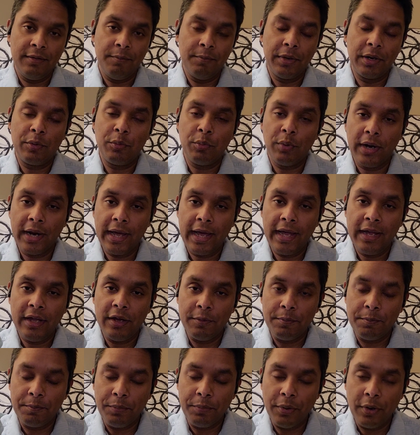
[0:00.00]
But what I
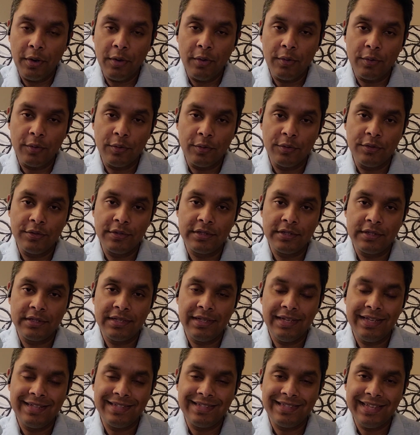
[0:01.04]
oppose
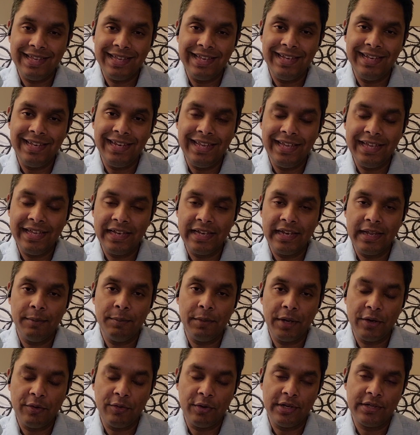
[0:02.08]
is illegal
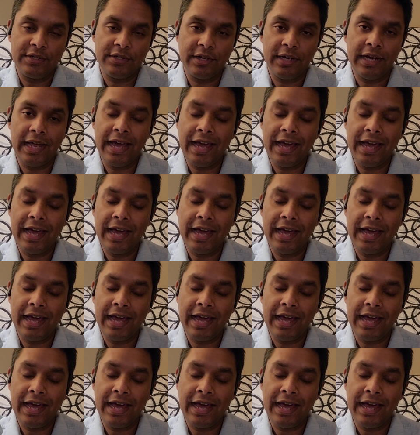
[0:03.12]
immigration.